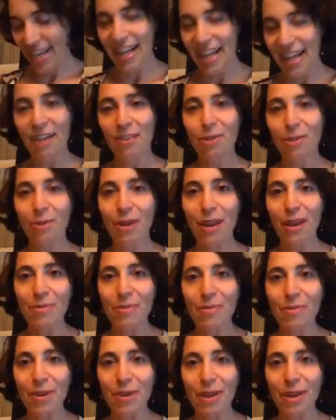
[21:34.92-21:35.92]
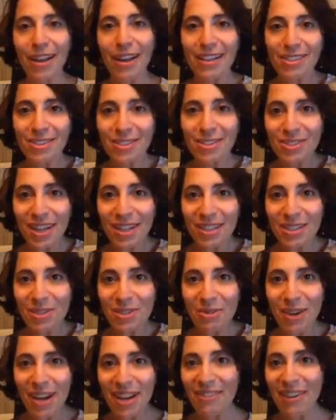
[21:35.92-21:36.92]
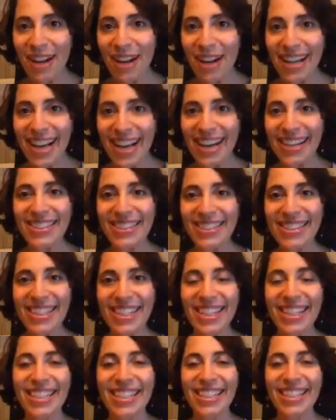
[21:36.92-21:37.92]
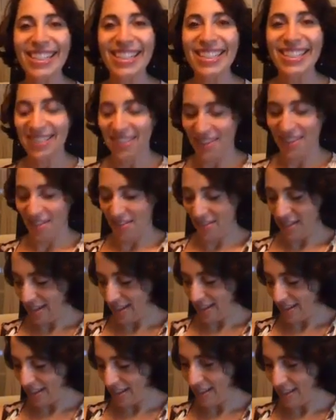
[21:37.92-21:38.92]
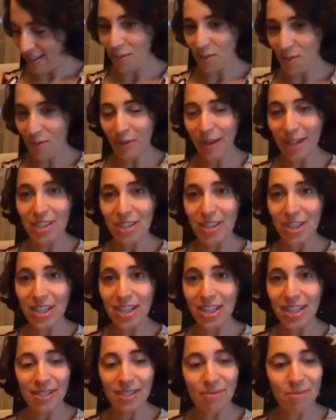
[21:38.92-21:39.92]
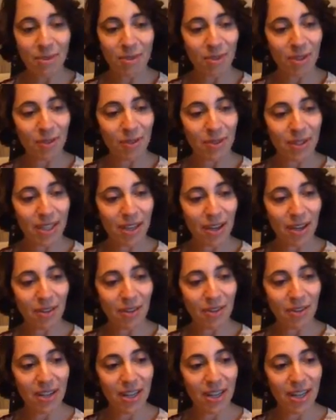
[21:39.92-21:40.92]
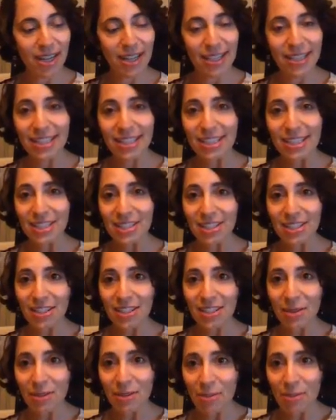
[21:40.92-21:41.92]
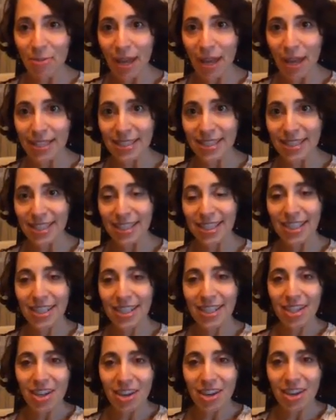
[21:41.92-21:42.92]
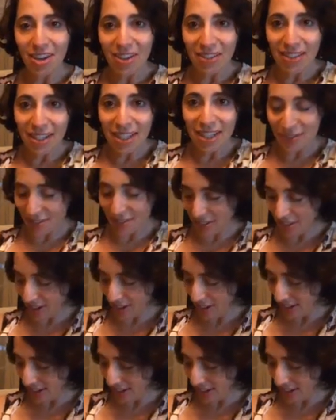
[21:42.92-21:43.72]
I have her wave, but her hands are tucked away right now. So here, I'll give you a quick look before we go. She's all done with the passy. Oh, thanks for the